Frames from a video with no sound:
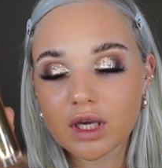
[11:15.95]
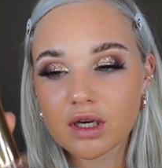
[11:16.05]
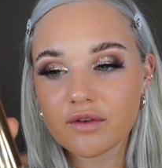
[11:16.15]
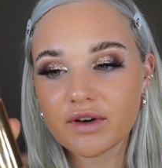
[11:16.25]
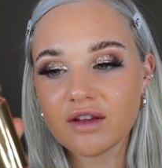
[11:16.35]

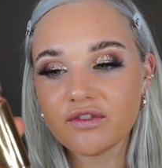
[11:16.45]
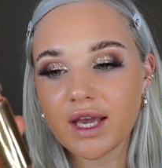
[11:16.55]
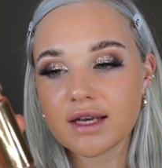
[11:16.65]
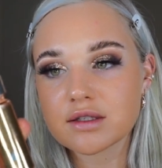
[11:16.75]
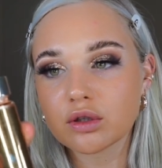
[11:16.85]
Cover
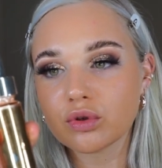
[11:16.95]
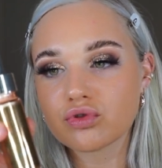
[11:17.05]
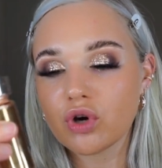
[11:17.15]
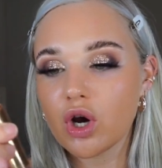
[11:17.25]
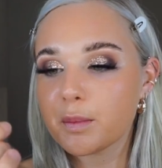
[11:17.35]
FX Glow
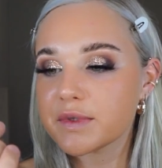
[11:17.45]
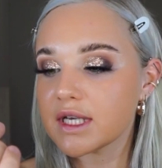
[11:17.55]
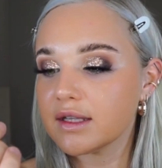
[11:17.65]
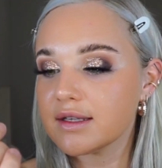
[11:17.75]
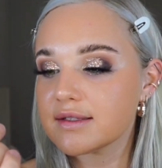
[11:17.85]
Drops,
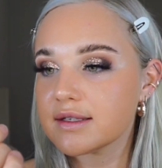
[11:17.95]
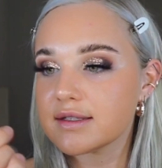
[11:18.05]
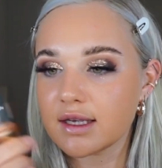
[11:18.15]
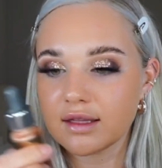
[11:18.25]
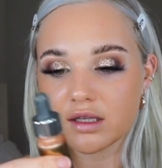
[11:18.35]
and this is
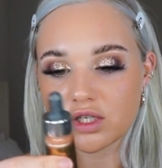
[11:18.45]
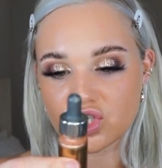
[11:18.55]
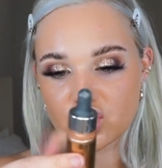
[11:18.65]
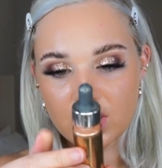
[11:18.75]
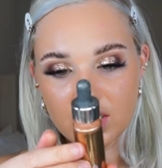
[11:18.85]
in the
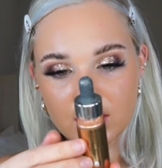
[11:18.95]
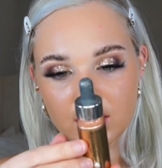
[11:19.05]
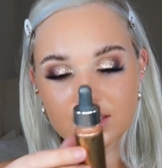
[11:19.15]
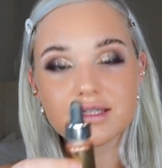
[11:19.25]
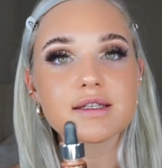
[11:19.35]

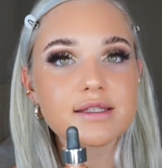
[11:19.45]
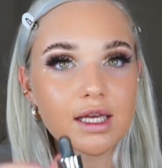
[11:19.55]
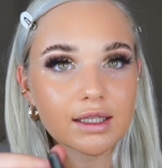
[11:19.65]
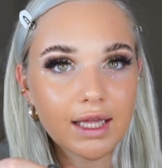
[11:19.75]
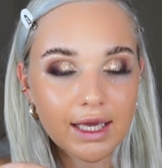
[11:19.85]
shade
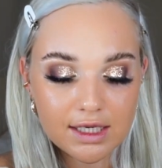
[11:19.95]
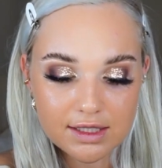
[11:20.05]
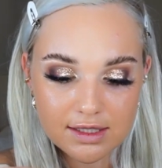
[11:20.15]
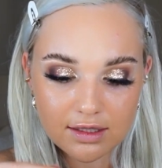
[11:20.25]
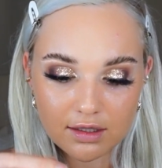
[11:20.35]

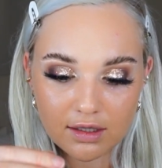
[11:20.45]
Sunlight.